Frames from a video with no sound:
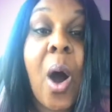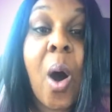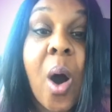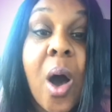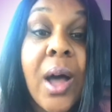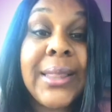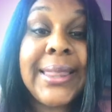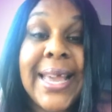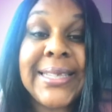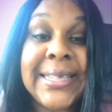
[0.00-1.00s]
All
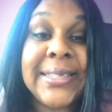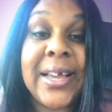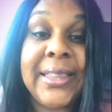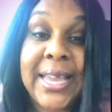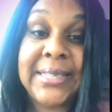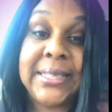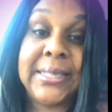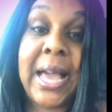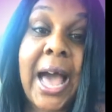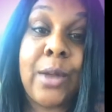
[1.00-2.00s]
lessons are
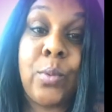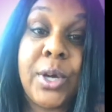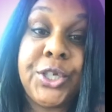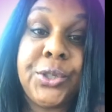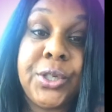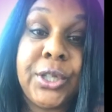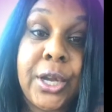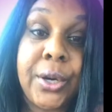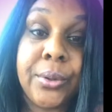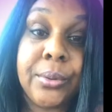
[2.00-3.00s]
lessons God wants you to
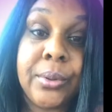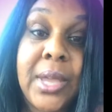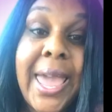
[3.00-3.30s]
learn.